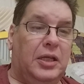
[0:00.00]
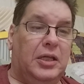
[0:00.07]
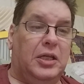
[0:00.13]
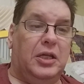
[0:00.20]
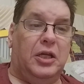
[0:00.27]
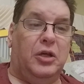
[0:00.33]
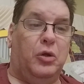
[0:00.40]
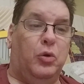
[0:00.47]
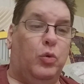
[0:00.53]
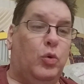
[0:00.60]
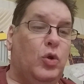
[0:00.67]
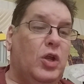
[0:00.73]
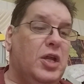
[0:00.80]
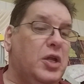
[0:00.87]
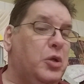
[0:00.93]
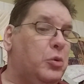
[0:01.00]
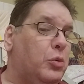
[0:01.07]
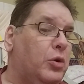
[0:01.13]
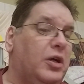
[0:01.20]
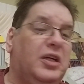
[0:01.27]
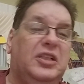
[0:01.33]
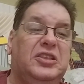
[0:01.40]
and we
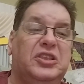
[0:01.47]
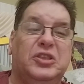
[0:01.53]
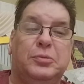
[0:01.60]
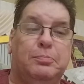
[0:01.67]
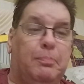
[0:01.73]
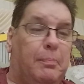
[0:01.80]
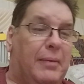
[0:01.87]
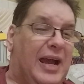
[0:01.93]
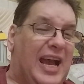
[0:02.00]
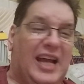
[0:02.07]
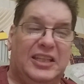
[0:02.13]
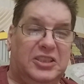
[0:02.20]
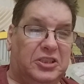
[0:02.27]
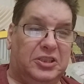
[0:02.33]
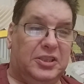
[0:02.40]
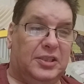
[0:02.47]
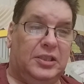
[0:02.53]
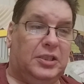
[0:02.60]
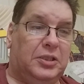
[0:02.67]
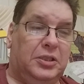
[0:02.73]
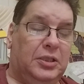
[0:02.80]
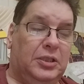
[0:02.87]
will smash
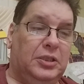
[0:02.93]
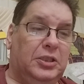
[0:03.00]
it.